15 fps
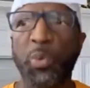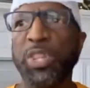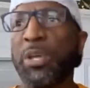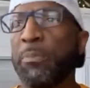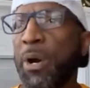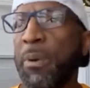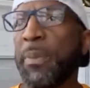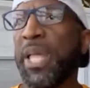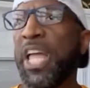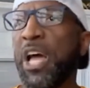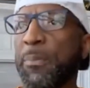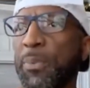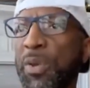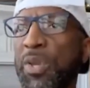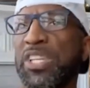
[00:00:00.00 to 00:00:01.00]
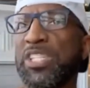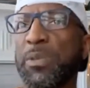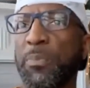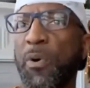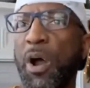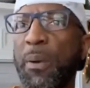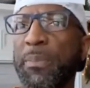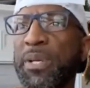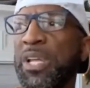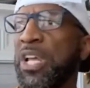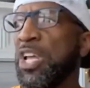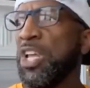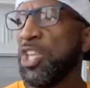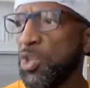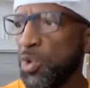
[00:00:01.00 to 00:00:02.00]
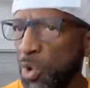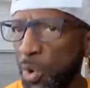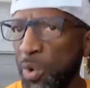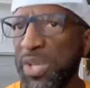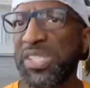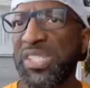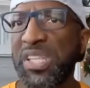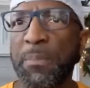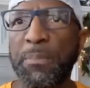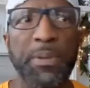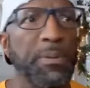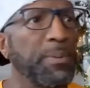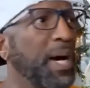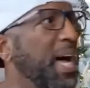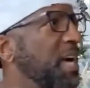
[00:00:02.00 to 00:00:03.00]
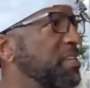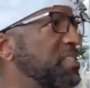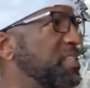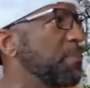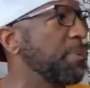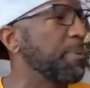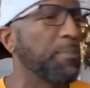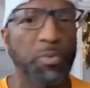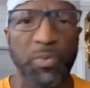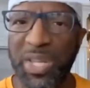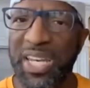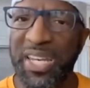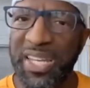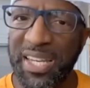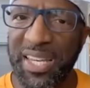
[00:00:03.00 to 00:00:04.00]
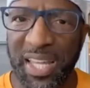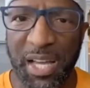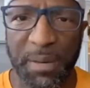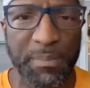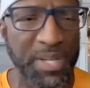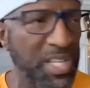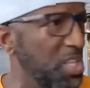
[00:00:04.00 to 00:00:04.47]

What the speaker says: with the Birmingham Police Department. You go in some people's house, some people really need the help, and